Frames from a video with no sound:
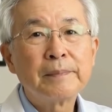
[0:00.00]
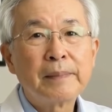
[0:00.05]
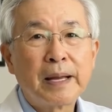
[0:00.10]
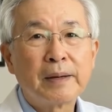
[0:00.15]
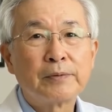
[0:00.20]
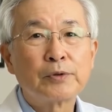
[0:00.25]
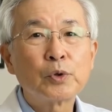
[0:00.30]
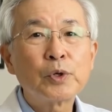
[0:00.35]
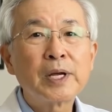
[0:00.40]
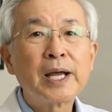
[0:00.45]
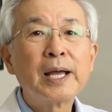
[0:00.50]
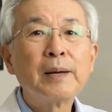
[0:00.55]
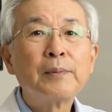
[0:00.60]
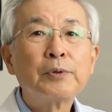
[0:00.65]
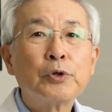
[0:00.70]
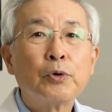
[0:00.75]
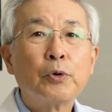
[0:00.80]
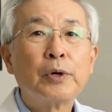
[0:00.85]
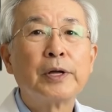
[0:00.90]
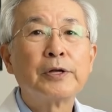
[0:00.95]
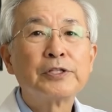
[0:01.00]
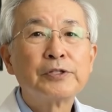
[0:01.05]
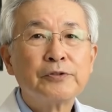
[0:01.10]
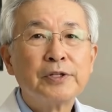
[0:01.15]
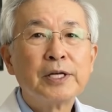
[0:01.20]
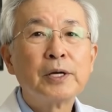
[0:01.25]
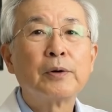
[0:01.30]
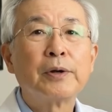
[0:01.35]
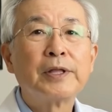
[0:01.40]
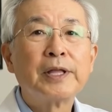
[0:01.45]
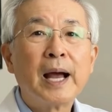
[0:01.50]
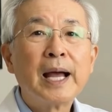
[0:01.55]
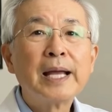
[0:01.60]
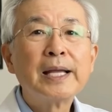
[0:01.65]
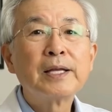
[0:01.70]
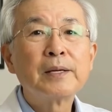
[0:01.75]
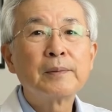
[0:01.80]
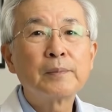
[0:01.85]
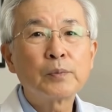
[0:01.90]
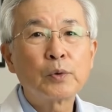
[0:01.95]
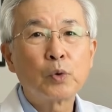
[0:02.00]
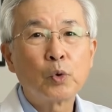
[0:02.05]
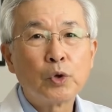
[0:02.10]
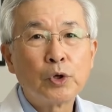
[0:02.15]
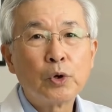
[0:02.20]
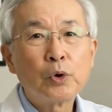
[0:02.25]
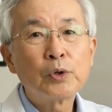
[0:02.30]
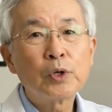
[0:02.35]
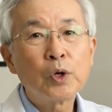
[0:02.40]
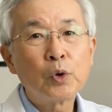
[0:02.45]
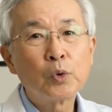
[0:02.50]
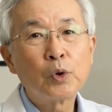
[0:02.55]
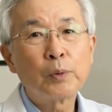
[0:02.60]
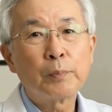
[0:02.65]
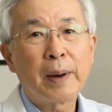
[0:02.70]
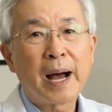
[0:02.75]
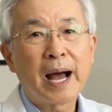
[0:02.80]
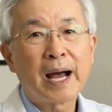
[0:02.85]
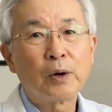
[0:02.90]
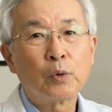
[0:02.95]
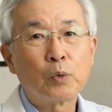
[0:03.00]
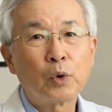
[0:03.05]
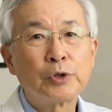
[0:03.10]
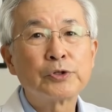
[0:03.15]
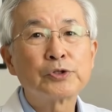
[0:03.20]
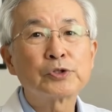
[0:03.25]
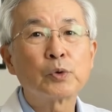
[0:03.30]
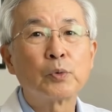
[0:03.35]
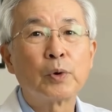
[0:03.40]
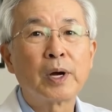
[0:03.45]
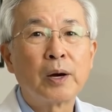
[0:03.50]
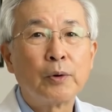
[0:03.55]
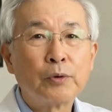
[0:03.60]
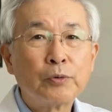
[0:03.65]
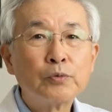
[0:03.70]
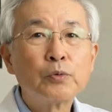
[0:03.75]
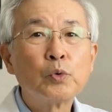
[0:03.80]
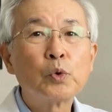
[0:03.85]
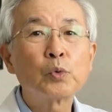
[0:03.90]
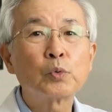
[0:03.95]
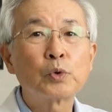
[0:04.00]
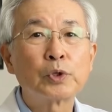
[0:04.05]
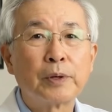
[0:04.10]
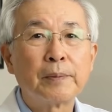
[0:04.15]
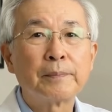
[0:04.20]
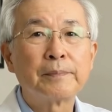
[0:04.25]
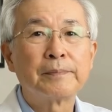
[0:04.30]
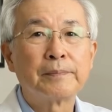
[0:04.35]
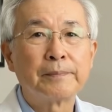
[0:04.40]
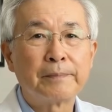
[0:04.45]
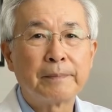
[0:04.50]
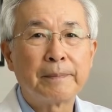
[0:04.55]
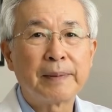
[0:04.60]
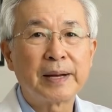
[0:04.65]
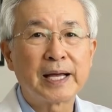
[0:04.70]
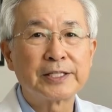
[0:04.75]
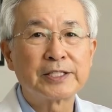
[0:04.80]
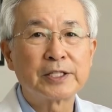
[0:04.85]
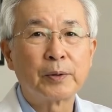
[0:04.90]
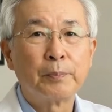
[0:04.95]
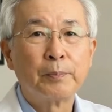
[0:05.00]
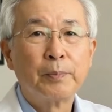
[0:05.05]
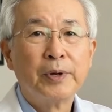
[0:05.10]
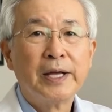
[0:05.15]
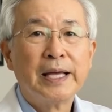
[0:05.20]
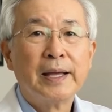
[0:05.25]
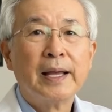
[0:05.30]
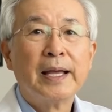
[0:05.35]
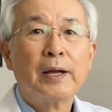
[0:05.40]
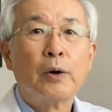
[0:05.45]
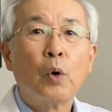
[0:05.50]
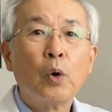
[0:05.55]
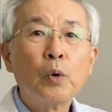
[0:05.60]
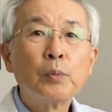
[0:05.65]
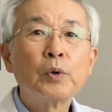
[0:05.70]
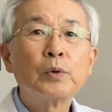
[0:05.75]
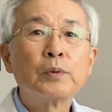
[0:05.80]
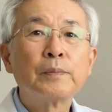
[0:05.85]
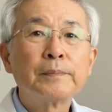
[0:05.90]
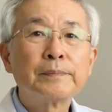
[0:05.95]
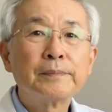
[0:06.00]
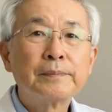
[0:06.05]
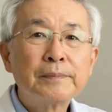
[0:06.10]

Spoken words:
If your hamstrings feel tight or your lower back wants to round forward, that's completely normal.